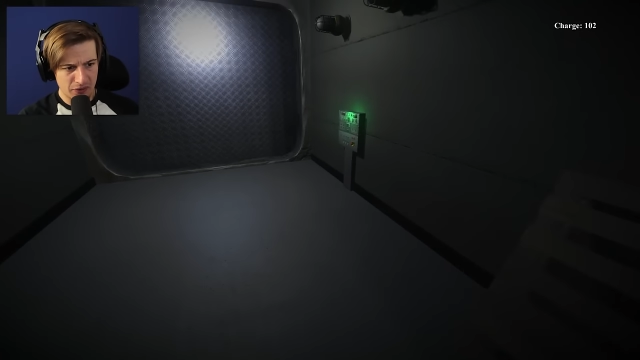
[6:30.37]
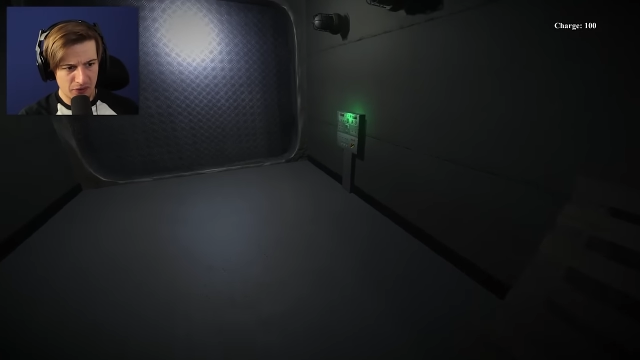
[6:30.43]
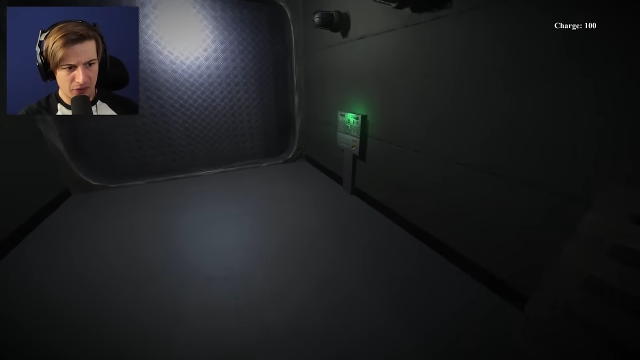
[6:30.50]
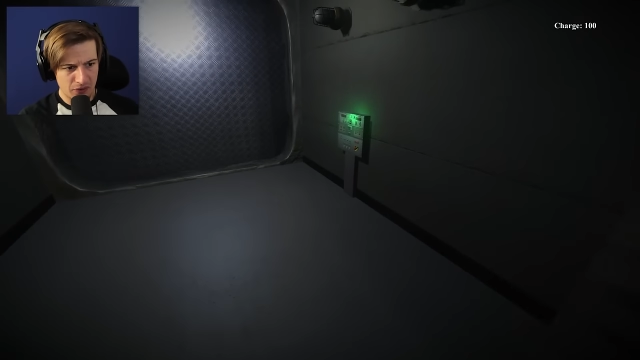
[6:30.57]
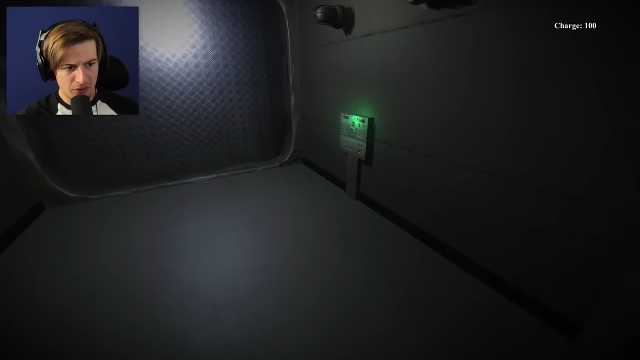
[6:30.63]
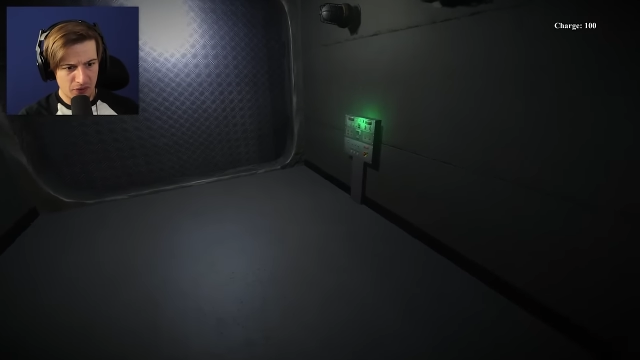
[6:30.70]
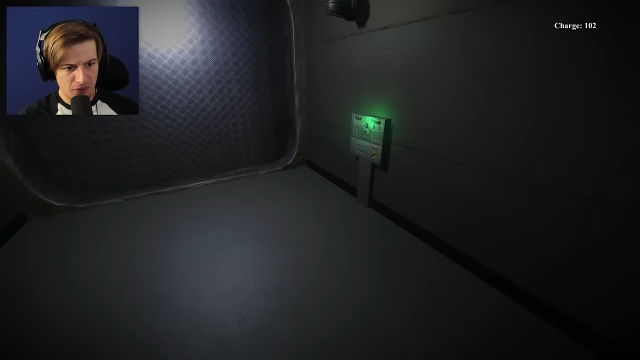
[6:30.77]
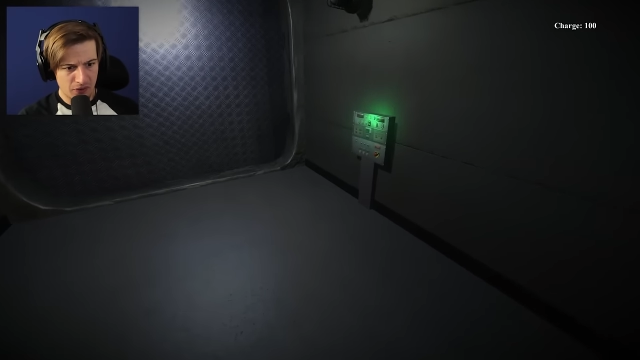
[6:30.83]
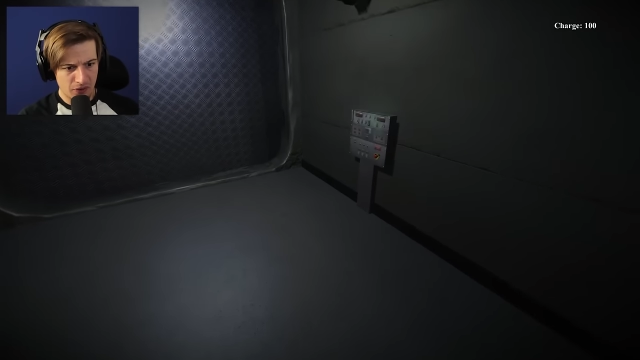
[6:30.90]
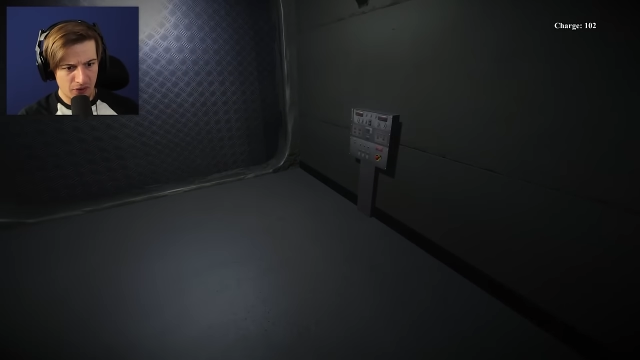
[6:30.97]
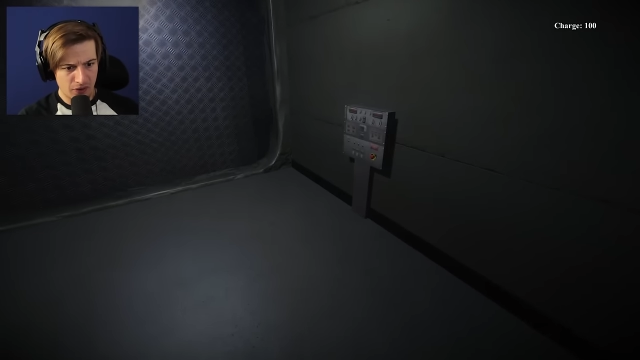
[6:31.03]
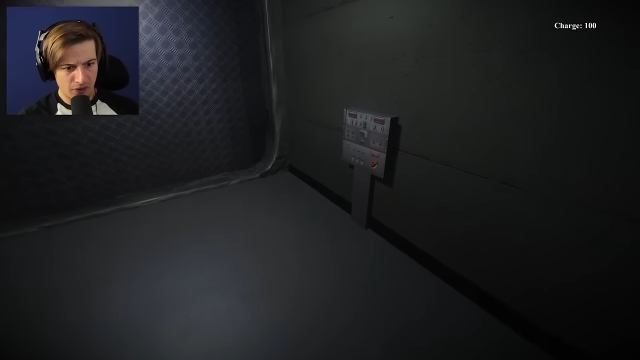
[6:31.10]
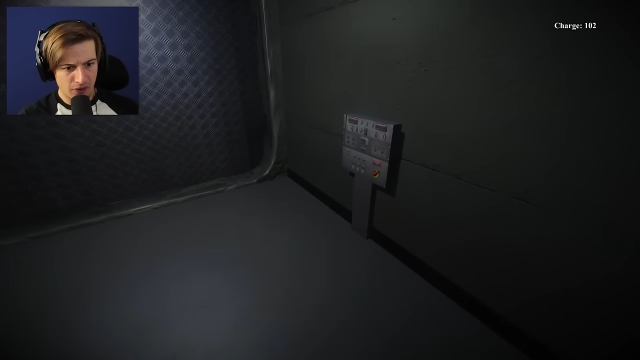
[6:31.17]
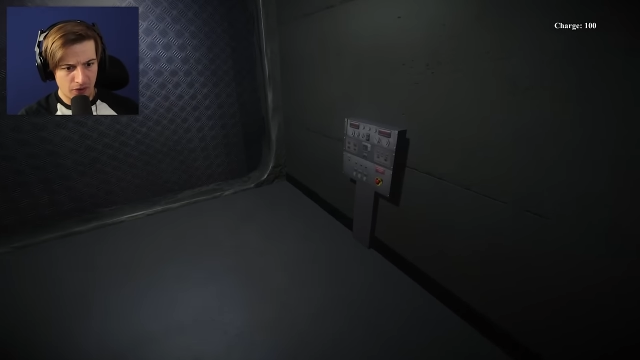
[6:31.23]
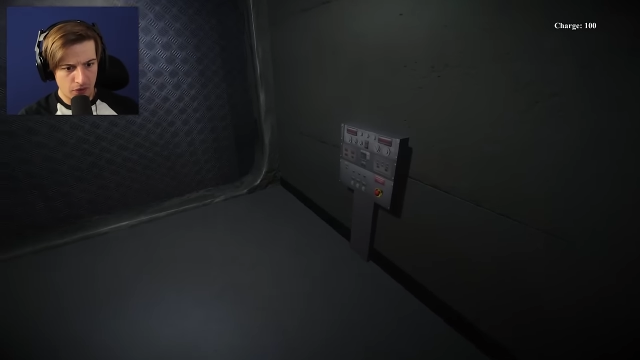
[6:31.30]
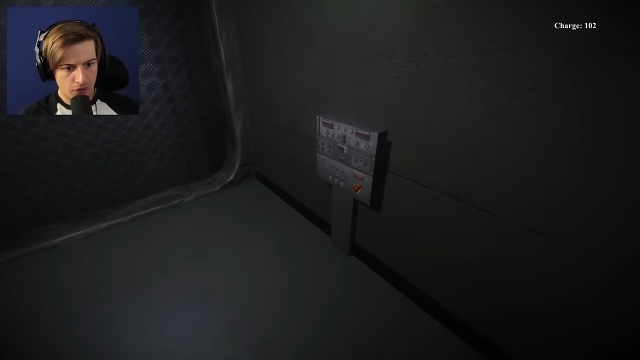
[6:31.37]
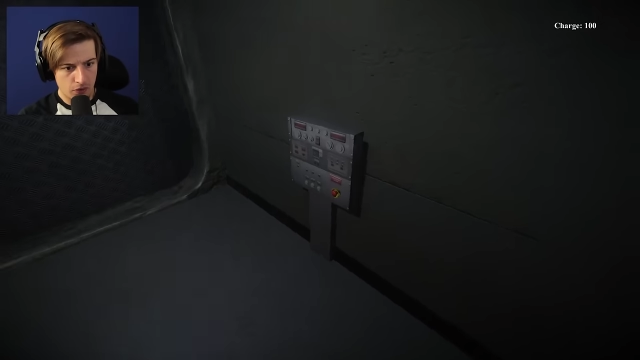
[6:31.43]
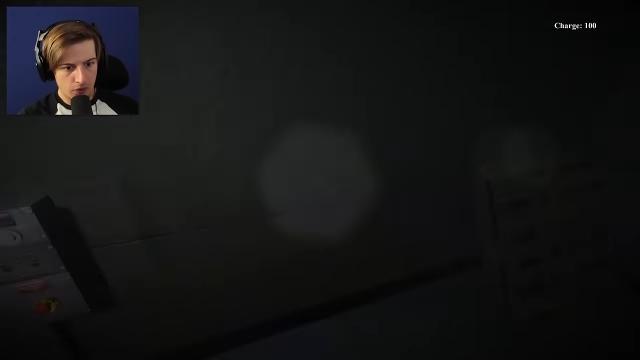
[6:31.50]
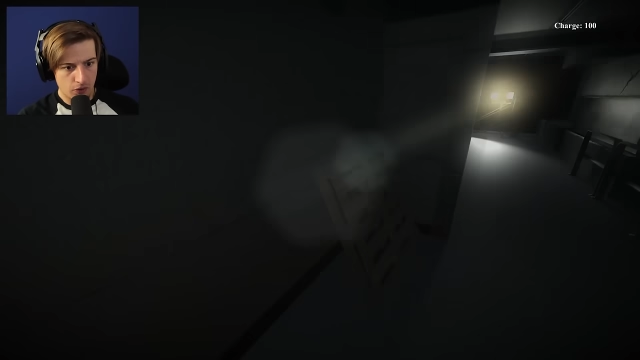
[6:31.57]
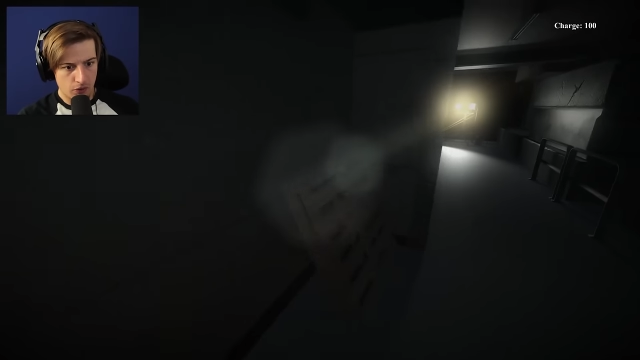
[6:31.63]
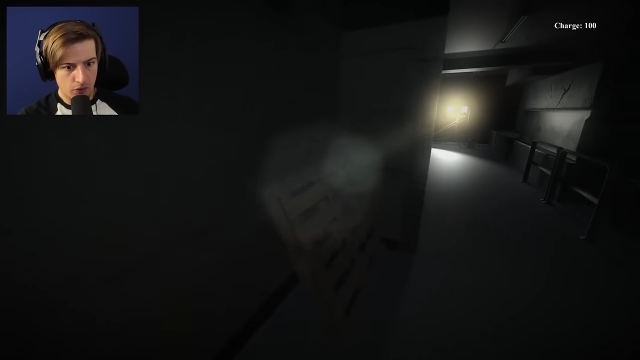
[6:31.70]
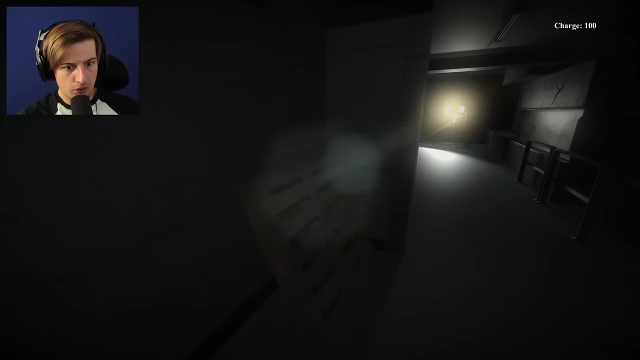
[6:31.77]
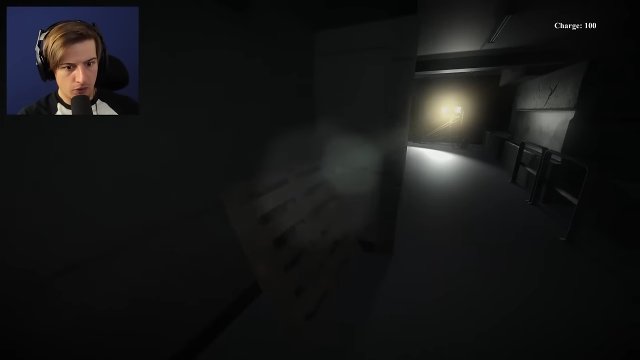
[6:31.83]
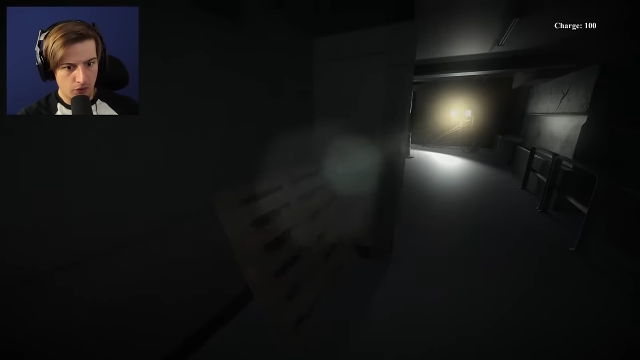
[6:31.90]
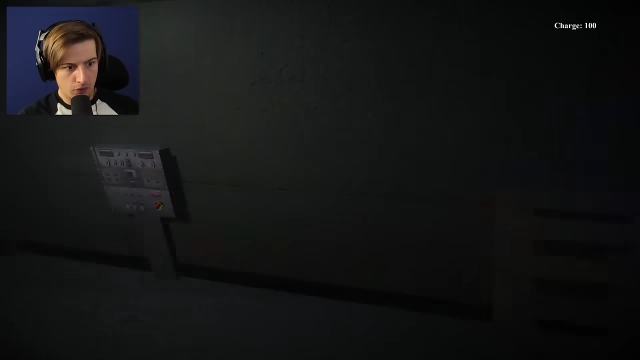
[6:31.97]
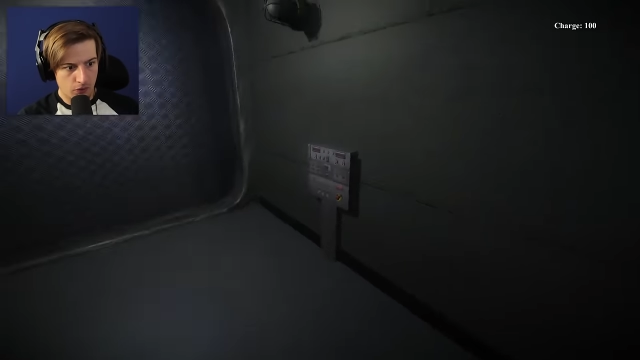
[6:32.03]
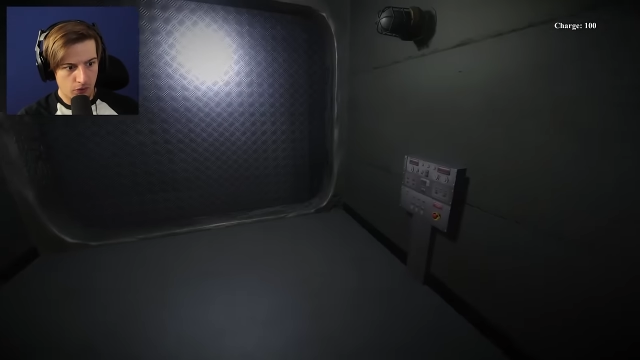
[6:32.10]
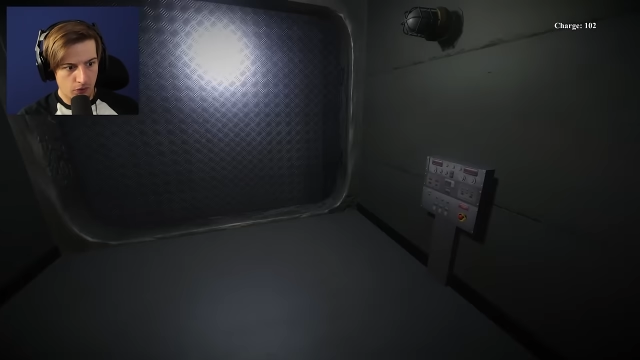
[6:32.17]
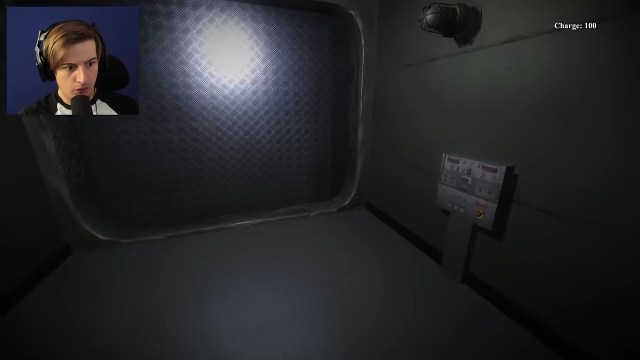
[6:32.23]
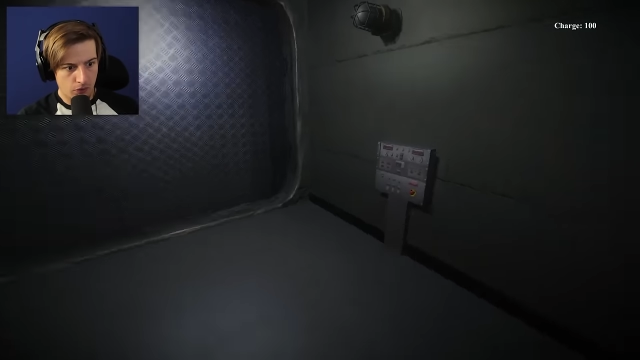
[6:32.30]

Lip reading: No one is speaking in this clip.